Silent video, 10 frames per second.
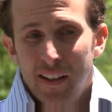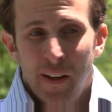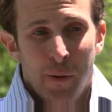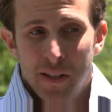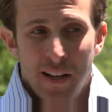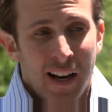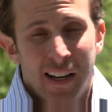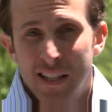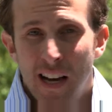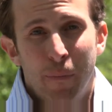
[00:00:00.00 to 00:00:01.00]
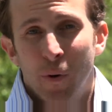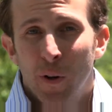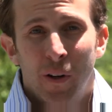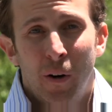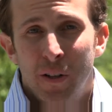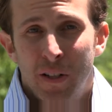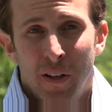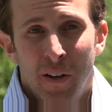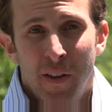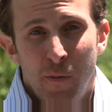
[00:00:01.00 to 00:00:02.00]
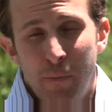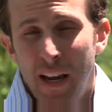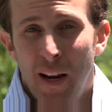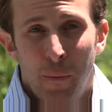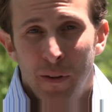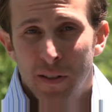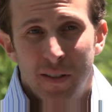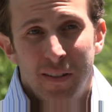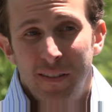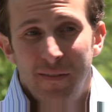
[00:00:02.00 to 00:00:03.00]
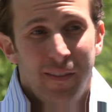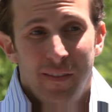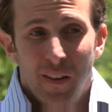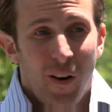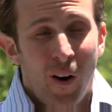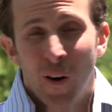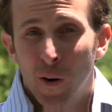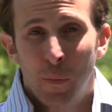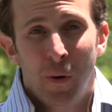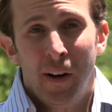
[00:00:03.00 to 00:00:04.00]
It was a non-stop roller coaster. The pain was horrible.